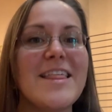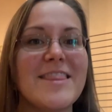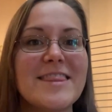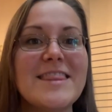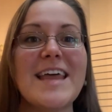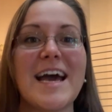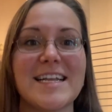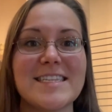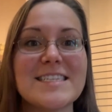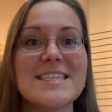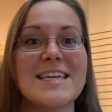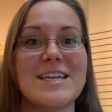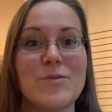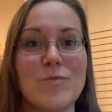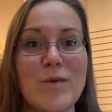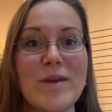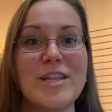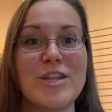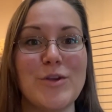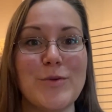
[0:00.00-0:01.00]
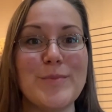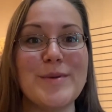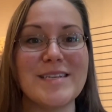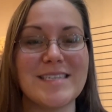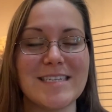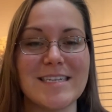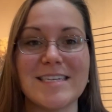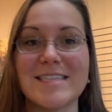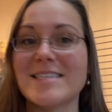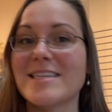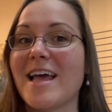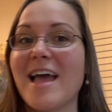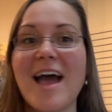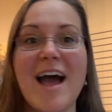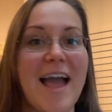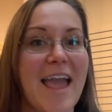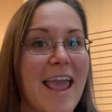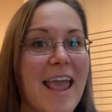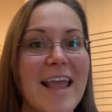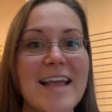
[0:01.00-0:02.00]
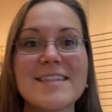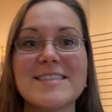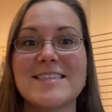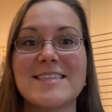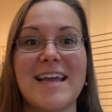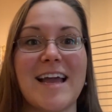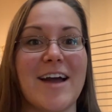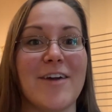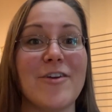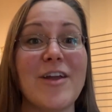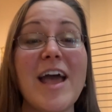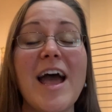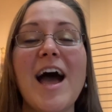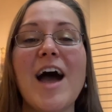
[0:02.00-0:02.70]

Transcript: that's going to win you business, hands down.